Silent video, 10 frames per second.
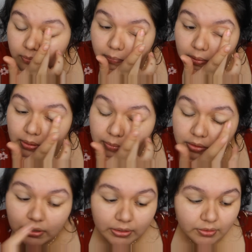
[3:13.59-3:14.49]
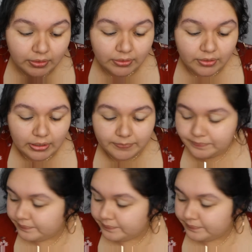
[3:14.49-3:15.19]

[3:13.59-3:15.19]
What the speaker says: But let me try and do the other eye.